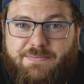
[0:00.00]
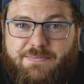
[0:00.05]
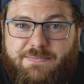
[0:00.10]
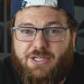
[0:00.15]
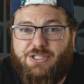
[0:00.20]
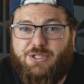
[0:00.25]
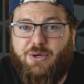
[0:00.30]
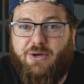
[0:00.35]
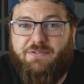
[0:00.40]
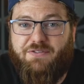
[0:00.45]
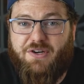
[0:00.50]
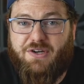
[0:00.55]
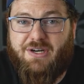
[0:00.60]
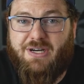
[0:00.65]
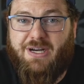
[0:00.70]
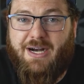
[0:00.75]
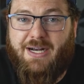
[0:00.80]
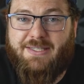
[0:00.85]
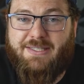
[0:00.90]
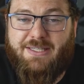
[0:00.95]
So if you're
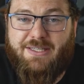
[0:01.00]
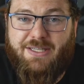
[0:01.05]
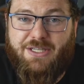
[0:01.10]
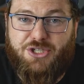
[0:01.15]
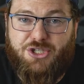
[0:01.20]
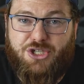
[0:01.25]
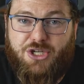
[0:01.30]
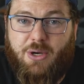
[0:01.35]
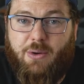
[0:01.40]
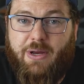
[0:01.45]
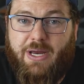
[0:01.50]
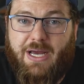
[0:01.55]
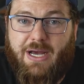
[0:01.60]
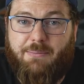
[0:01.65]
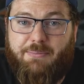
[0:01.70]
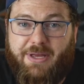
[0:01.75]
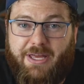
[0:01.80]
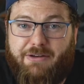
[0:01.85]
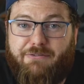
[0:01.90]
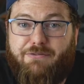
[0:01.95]
constantly showing
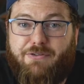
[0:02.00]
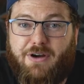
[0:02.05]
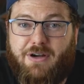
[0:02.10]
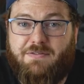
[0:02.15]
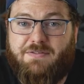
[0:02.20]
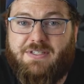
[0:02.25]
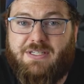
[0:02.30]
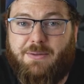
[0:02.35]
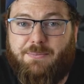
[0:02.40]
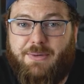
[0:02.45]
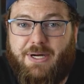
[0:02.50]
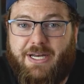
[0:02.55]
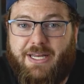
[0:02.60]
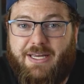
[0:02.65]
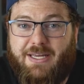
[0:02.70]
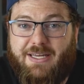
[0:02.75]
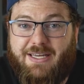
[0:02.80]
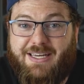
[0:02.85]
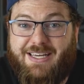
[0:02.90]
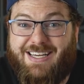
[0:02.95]
up in front of
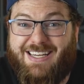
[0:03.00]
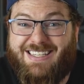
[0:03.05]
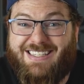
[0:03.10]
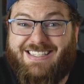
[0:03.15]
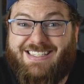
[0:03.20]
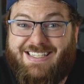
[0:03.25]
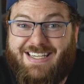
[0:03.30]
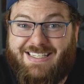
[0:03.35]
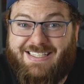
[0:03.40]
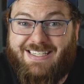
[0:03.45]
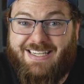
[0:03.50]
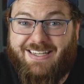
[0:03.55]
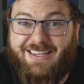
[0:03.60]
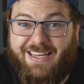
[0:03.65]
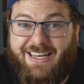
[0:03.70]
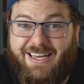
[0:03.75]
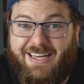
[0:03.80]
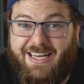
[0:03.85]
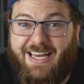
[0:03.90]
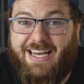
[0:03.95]
somebody
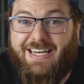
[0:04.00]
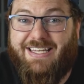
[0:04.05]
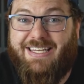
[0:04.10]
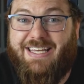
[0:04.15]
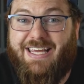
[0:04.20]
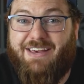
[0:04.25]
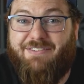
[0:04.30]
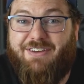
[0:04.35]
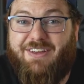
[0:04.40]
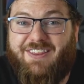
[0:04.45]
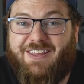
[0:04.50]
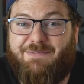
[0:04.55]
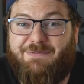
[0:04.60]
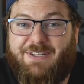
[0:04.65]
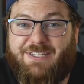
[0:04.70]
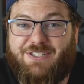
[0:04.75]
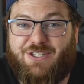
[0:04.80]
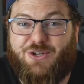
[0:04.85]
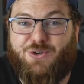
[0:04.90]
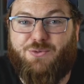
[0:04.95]
consistently and giving them
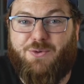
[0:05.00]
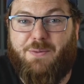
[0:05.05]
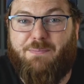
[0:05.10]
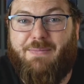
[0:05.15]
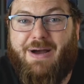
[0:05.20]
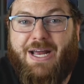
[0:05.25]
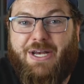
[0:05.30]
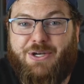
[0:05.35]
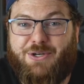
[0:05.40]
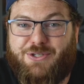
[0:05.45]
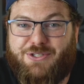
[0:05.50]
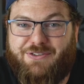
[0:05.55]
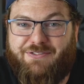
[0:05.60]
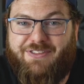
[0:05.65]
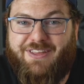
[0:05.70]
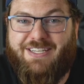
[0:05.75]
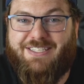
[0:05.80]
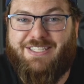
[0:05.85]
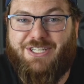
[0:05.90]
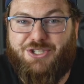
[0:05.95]
these little reminders of
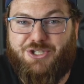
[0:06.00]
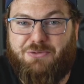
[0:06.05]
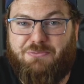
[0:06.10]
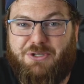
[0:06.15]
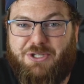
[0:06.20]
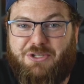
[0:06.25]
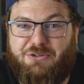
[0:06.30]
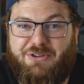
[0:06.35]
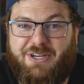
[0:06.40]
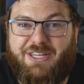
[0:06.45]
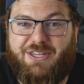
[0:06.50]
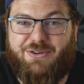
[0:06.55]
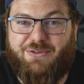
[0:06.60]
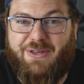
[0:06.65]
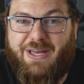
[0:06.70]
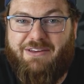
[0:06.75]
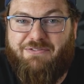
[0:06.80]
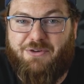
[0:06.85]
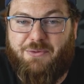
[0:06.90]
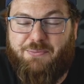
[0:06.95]
things they should be doing in their
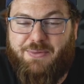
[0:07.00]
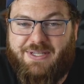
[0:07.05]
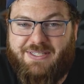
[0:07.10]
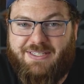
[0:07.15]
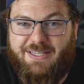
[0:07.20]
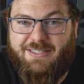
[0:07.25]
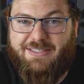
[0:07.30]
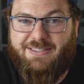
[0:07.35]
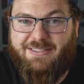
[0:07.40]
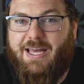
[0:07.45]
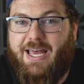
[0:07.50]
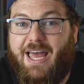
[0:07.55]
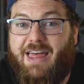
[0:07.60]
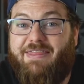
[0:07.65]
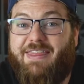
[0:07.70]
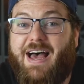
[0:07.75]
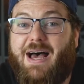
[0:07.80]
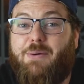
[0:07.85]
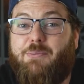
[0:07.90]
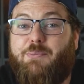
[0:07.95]
life or business, and
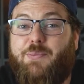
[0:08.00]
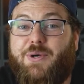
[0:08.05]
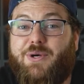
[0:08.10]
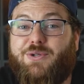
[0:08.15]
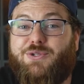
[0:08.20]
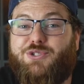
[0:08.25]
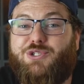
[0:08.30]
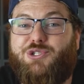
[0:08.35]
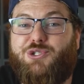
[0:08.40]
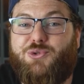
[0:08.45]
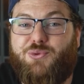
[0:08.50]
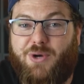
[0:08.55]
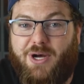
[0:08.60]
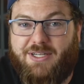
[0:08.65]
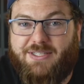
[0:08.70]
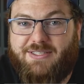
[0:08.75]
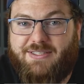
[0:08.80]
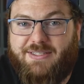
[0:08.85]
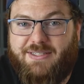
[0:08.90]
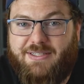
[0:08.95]
that builds
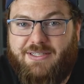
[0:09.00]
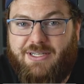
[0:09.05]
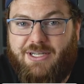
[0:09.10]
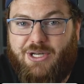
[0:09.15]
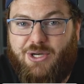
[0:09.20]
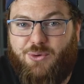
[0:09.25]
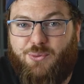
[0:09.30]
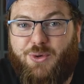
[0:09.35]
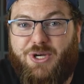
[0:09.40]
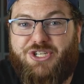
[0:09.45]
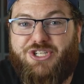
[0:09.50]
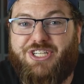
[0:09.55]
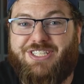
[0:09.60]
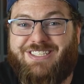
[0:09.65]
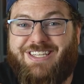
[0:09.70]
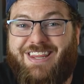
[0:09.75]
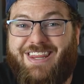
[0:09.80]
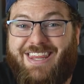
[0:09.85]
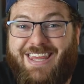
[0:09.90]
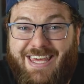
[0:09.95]
trust, which is
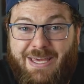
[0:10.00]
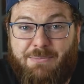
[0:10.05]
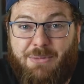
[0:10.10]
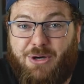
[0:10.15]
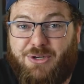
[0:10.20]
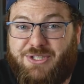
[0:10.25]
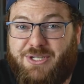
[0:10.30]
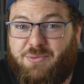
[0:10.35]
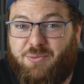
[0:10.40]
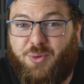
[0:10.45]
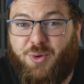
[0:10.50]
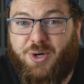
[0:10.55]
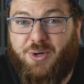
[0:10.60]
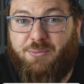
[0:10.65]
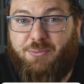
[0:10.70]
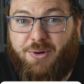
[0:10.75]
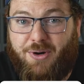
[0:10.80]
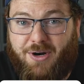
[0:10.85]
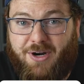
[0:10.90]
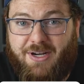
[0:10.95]
the most important
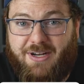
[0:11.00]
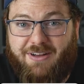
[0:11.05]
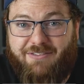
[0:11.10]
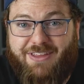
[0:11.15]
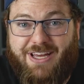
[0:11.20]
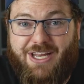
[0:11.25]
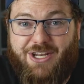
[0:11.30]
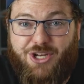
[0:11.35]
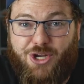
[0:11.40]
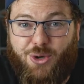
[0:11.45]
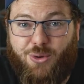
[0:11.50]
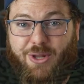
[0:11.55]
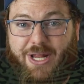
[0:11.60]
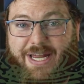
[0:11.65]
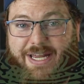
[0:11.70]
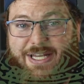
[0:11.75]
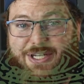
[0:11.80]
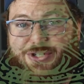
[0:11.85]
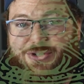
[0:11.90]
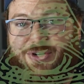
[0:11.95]
part of that know,
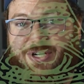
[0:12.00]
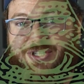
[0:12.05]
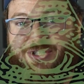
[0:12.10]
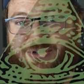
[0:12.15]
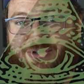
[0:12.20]
like, and trust